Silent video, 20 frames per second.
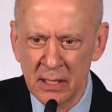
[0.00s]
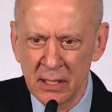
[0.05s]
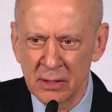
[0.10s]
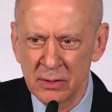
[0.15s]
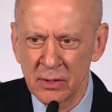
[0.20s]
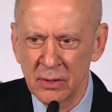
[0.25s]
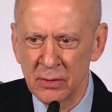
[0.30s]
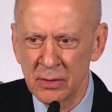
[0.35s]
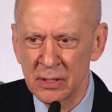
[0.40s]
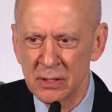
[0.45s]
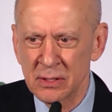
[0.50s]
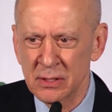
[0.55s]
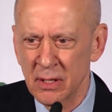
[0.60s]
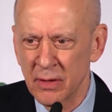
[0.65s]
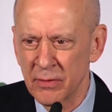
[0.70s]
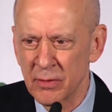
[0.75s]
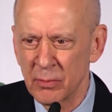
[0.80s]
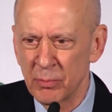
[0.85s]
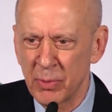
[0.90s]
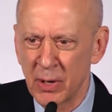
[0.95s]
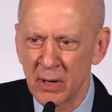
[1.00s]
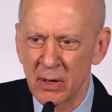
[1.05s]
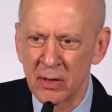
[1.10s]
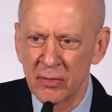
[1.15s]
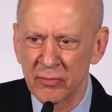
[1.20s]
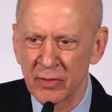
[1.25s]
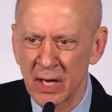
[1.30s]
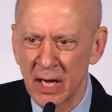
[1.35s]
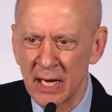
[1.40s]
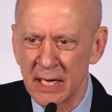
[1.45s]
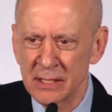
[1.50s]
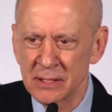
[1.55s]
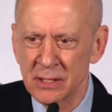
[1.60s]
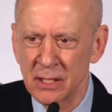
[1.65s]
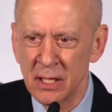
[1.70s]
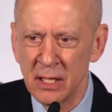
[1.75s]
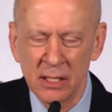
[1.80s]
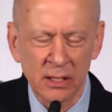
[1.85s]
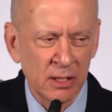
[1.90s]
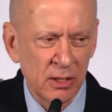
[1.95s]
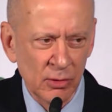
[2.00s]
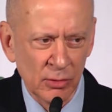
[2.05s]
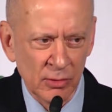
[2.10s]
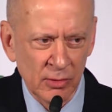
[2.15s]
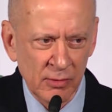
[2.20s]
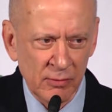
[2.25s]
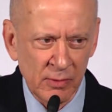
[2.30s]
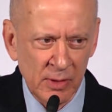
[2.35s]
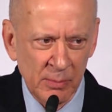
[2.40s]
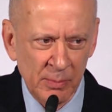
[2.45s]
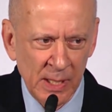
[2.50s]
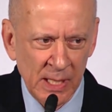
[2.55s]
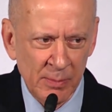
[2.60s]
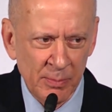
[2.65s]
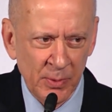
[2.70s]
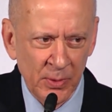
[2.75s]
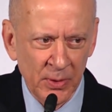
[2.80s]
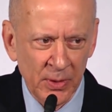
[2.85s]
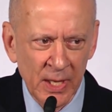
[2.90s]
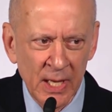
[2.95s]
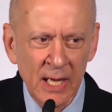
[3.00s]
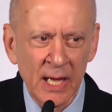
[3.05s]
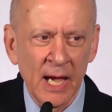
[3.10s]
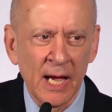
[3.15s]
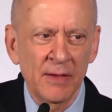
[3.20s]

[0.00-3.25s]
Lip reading: into the southern part of Gaza and killed 3 people,